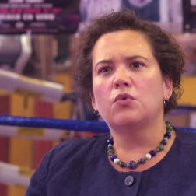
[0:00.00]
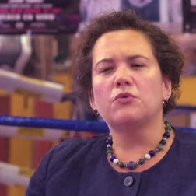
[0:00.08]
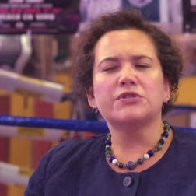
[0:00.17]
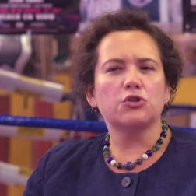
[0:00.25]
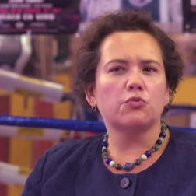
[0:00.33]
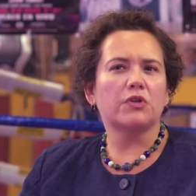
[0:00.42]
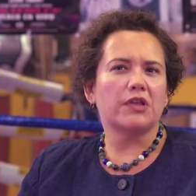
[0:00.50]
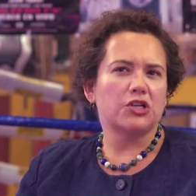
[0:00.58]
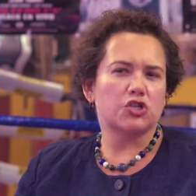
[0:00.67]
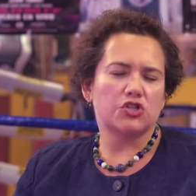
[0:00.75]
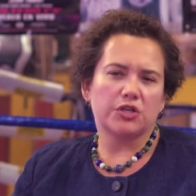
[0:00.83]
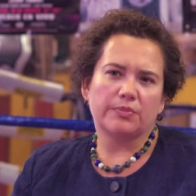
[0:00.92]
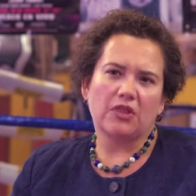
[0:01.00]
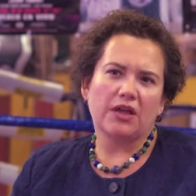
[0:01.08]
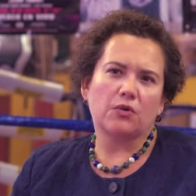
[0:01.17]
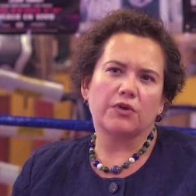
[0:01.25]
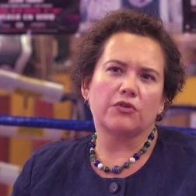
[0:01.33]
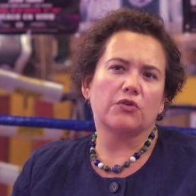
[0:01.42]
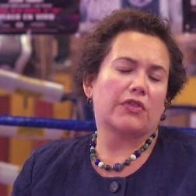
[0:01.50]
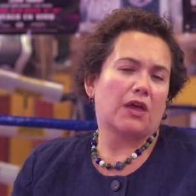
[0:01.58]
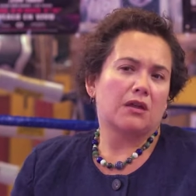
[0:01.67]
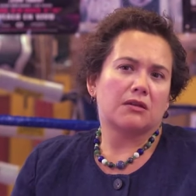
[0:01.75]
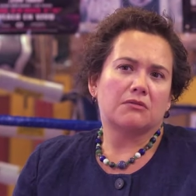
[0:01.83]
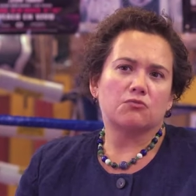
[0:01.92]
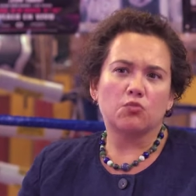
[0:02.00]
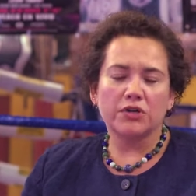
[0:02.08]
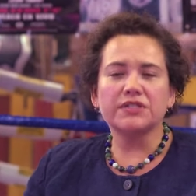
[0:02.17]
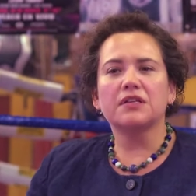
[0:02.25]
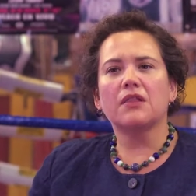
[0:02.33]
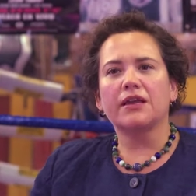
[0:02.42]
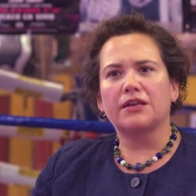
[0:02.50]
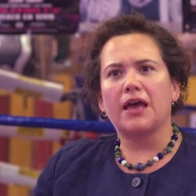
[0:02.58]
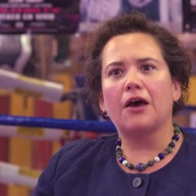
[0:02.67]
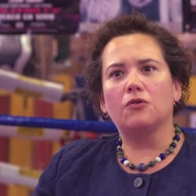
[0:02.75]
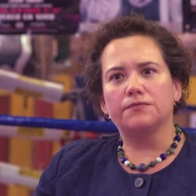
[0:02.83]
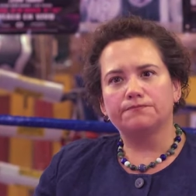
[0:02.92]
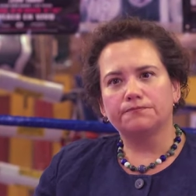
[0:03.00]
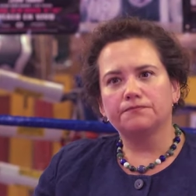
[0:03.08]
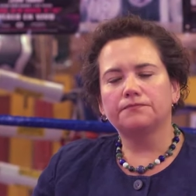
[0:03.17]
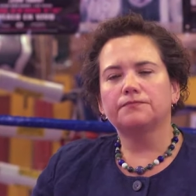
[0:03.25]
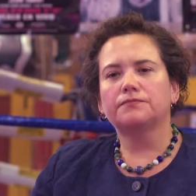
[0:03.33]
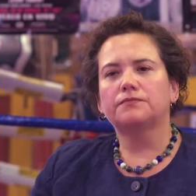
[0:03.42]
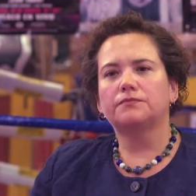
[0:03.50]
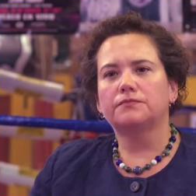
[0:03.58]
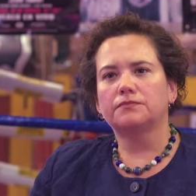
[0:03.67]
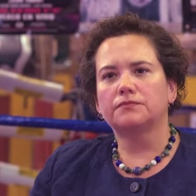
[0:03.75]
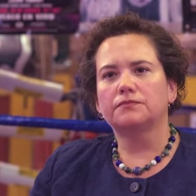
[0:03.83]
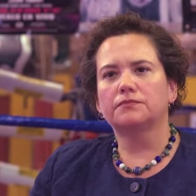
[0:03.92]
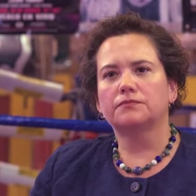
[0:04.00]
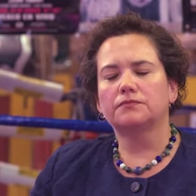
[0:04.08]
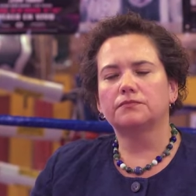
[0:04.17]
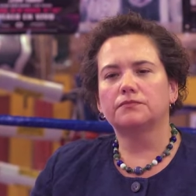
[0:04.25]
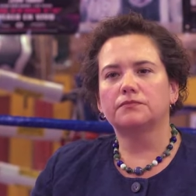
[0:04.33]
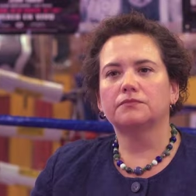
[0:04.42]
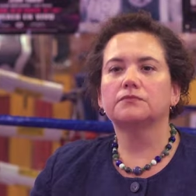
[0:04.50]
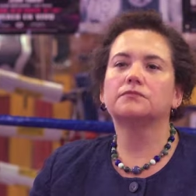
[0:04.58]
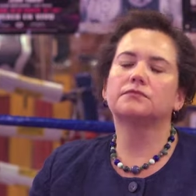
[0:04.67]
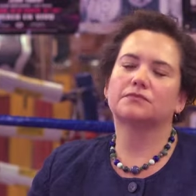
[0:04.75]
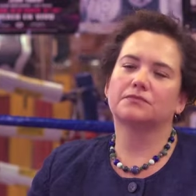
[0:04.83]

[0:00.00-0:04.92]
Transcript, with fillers: What was your relationship like with her then, and what's it like now? Then it was